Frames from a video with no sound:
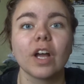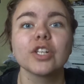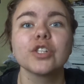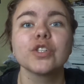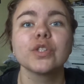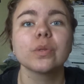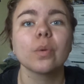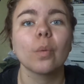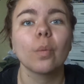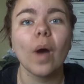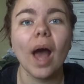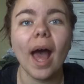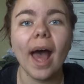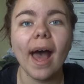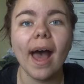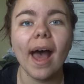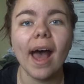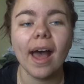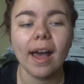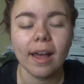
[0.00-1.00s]
I
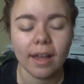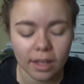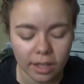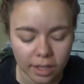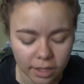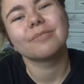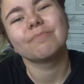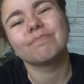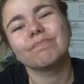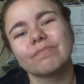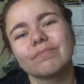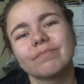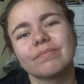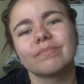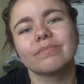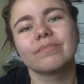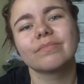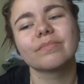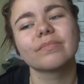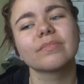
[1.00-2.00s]
swear.
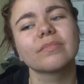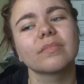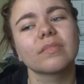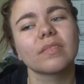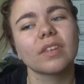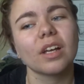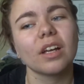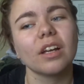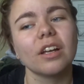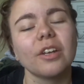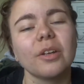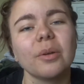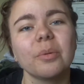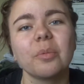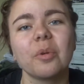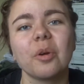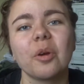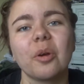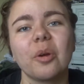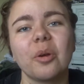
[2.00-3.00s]
I don't
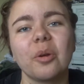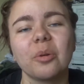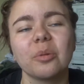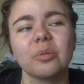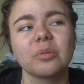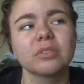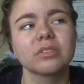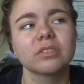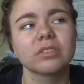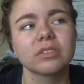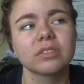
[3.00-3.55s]
know.